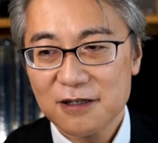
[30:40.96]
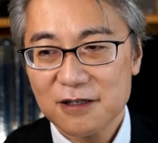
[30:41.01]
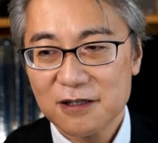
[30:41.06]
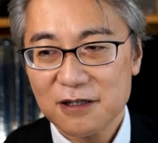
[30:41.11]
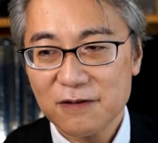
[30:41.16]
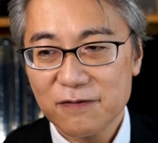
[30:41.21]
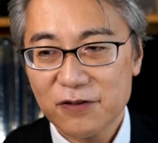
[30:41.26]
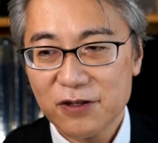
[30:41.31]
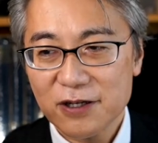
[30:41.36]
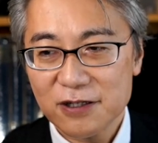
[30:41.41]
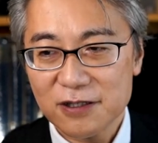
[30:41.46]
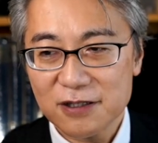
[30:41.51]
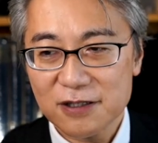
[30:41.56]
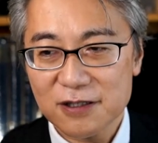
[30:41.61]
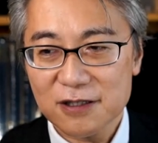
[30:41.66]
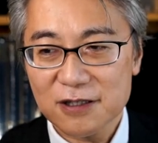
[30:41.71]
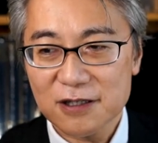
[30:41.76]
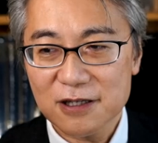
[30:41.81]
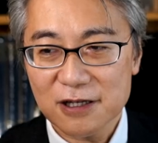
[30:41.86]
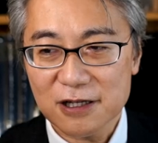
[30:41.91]
If they
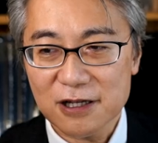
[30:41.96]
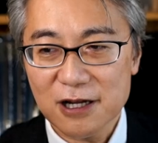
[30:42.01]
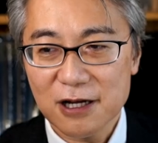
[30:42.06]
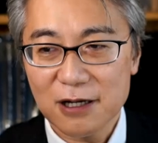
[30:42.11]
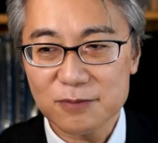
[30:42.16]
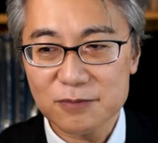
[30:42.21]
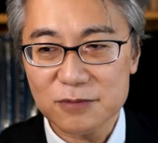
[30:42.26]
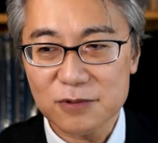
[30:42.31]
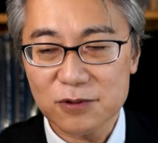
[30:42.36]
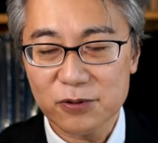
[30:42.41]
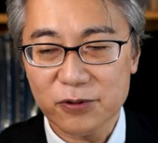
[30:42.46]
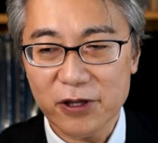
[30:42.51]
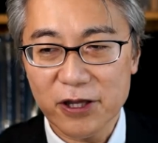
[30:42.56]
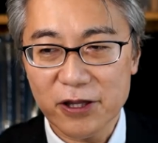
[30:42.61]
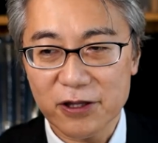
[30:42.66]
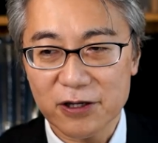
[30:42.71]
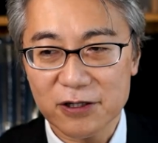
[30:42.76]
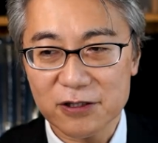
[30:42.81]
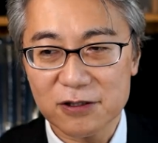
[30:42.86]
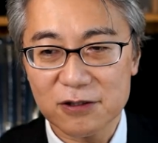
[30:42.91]
can come
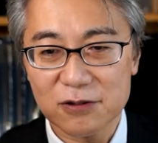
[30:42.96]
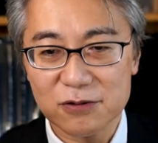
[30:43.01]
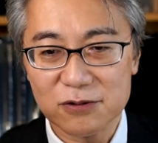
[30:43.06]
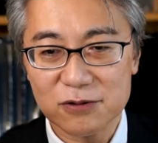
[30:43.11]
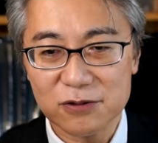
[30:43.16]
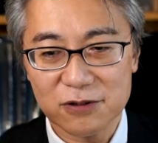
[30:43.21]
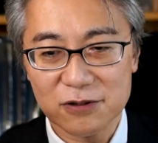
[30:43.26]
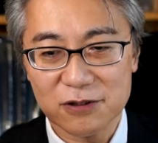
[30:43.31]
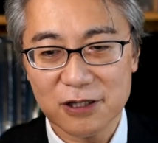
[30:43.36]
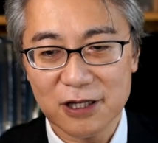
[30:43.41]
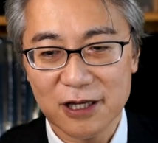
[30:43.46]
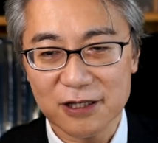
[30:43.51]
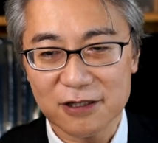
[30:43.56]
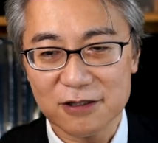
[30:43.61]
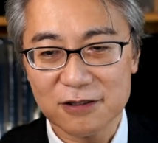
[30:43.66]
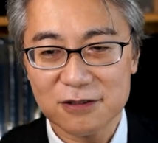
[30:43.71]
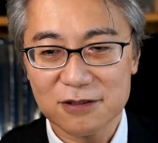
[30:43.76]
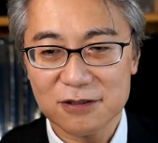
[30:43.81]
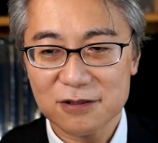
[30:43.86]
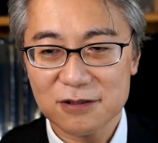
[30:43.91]
together to like
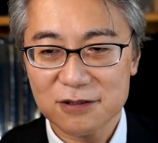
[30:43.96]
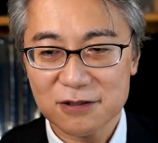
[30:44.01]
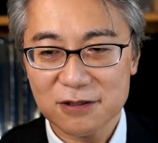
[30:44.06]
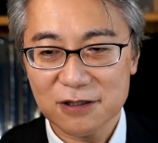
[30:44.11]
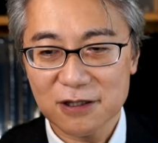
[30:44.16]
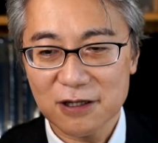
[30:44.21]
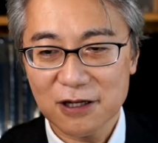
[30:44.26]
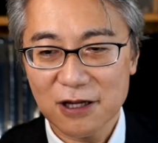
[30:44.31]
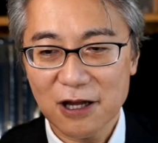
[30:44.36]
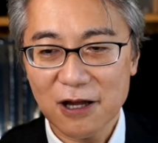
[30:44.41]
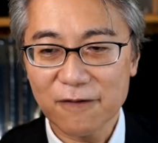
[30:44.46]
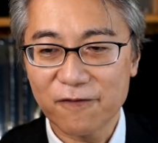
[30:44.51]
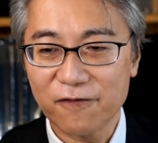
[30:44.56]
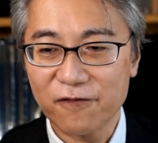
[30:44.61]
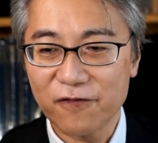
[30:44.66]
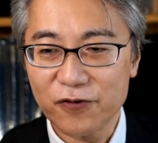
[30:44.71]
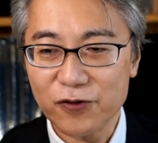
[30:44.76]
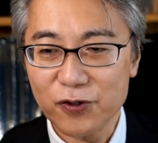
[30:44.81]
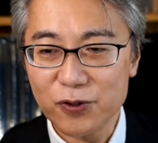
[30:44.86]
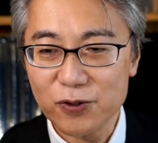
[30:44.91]
a
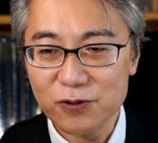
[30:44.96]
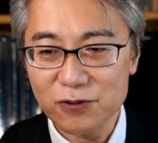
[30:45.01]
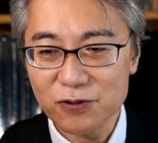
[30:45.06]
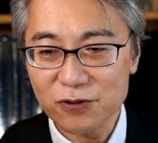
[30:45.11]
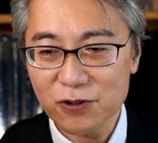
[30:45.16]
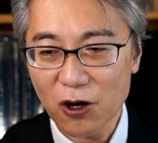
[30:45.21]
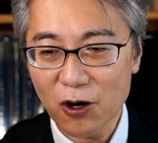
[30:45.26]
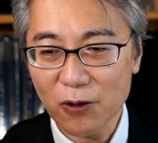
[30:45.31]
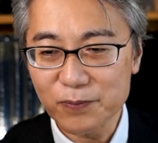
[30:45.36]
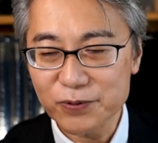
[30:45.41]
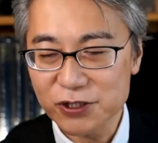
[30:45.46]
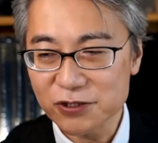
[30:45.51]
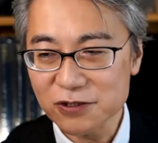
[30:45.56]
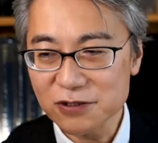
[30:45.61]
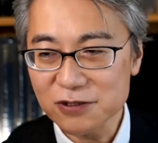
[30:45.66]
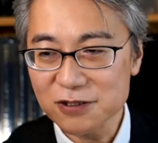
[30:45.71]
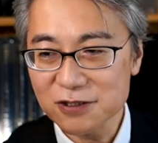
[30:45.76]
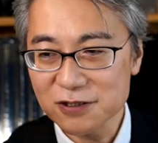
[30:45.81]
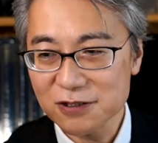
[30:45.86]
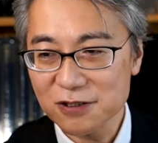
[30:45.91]
few
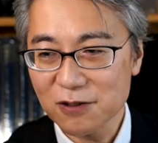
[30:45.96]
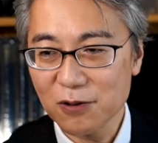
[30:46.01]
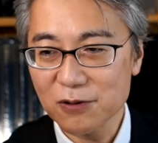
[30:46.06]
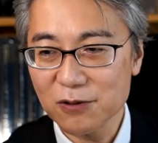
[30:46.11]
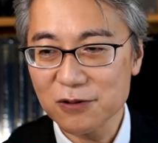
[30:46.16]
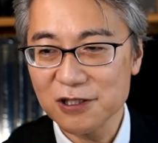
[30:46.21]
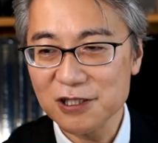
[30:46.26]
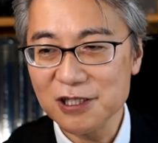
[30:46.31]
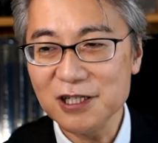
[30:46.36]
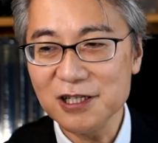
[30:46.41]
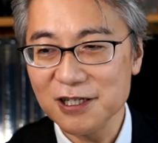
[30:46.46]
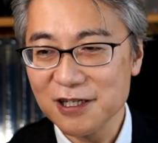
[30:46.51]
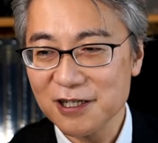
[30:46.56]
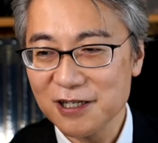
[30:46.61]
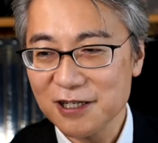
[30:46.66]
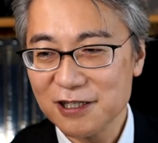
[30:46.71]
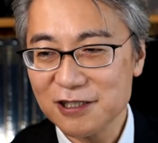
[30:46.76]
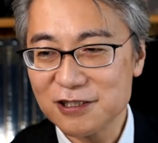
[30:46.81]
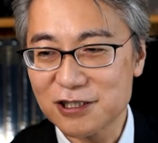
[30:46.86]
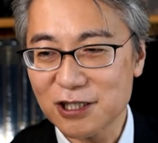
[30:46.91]
options only
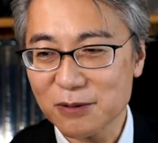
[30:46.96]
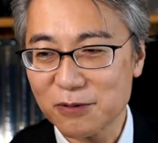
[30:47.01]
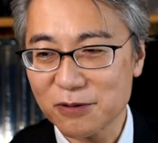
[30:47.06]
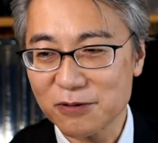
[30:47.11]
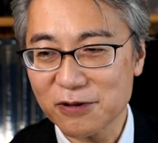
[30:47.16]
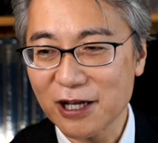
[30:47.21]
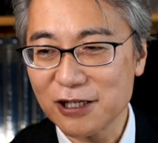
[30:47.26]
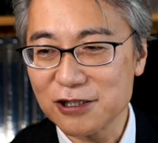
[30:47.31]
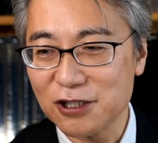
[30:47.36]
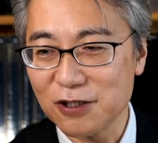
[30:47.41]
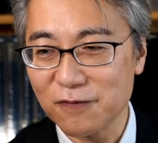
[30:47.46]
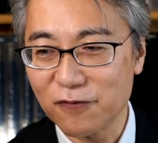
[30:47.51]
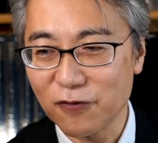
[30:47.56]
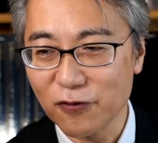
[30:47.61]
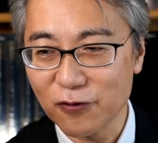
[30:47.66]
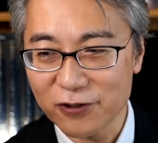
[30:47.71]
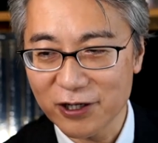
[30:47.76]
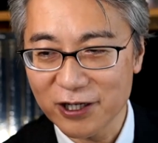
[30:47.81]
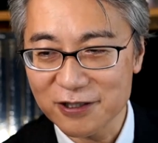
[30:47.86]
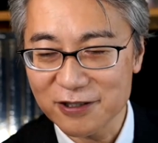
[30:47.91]
instead of
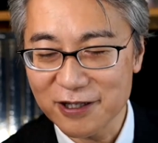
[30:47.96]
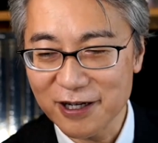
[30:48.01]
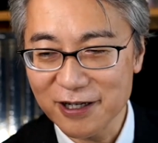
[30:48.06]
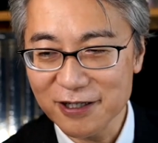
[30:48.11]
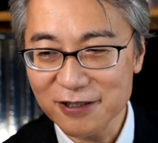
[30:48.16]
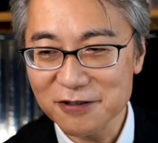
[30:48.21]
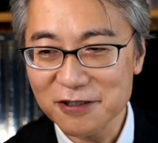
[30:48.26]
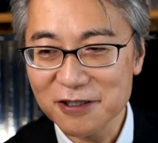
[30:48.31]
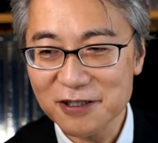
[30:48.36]
94 right now,